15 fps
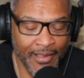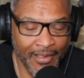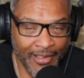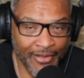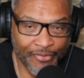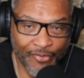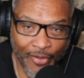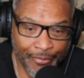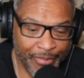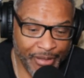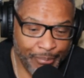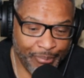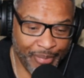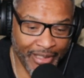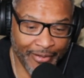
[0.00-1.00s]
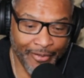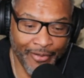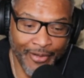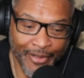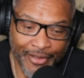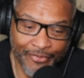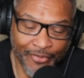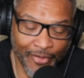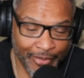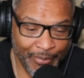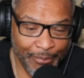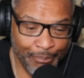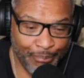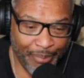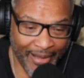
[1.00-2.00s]
It's going to be bigger, it's going to
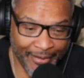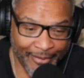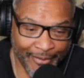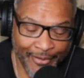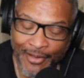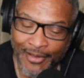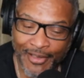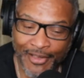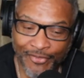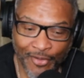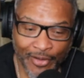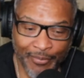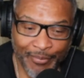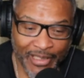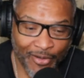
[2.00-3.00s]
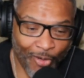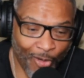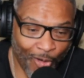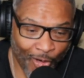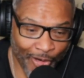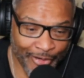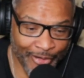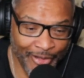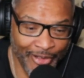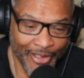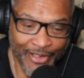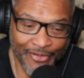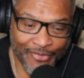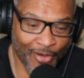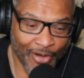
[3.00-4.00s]
be better, it's going to be harder,
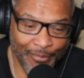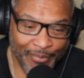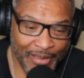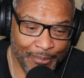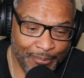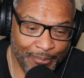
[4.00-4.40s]
it's going to be